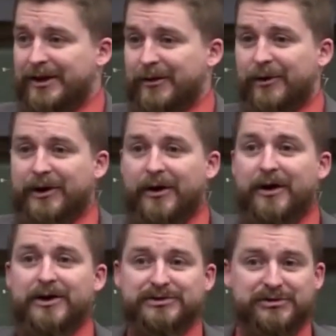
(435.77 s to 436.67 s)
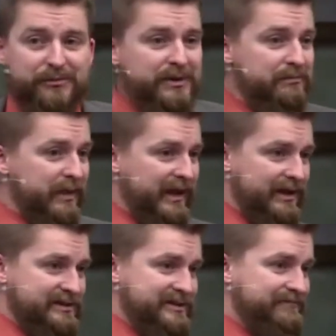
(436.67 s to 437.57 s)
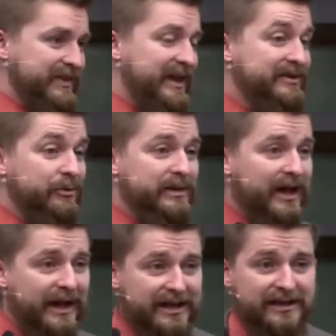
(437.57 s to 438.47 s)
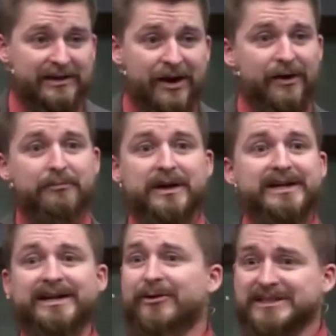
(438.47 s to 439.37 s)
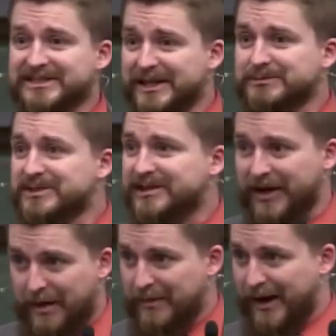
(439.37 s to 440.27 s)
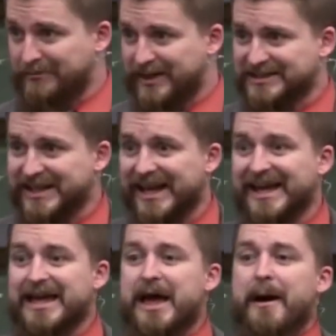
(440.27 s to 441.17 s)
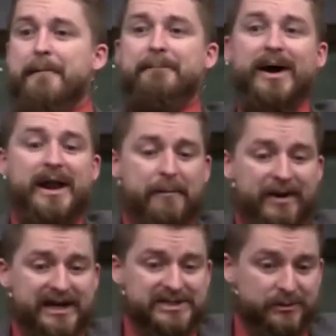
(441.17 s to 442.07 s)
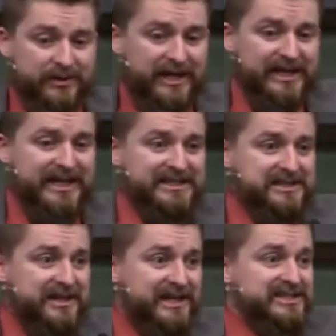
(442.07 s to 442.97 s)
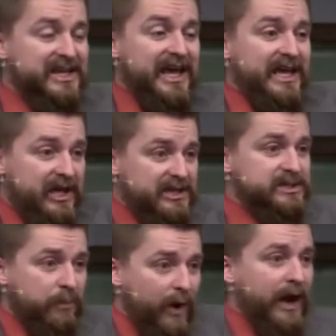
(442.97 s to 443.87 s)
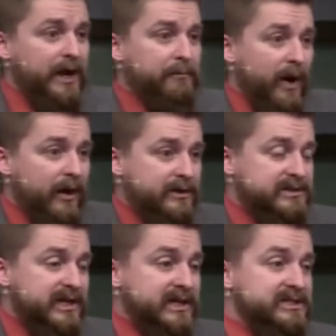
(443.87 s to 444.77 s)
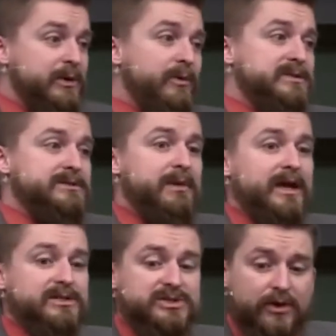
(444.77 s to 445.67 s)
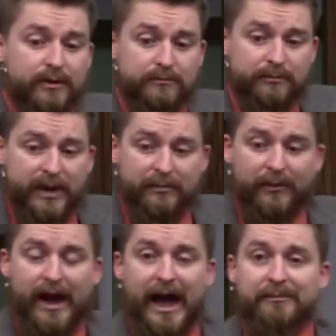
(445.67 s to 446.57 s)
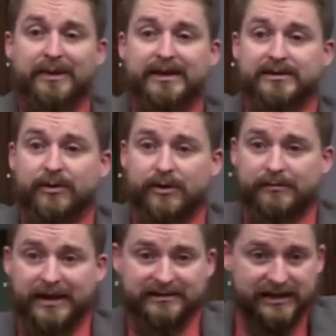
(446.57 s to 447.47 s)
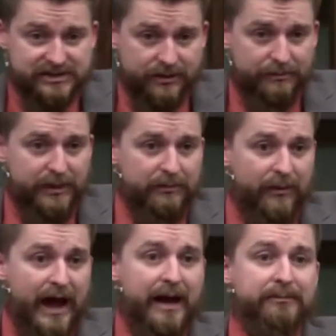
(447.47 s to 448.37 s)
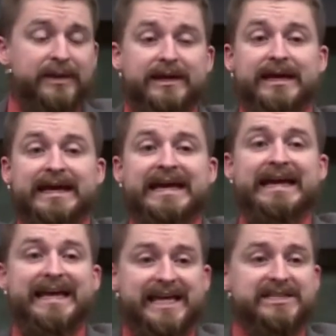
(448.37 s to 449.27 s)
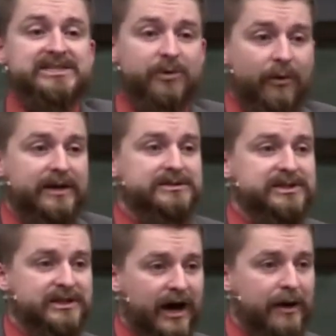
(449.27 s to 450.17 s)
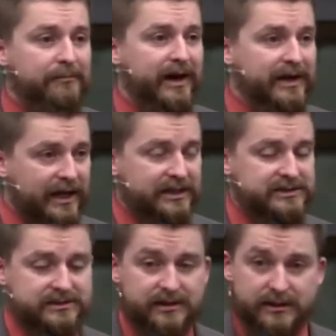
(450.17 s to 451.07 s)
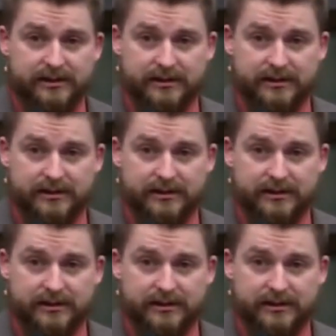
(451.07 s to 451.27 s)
We are human beings. And do we like it? No, but it always seems to come up, doesn't it? But as we're getting into this, he's playing politics. He wants to make a certain people happy. And in order to make that certain people happy, he's going to come against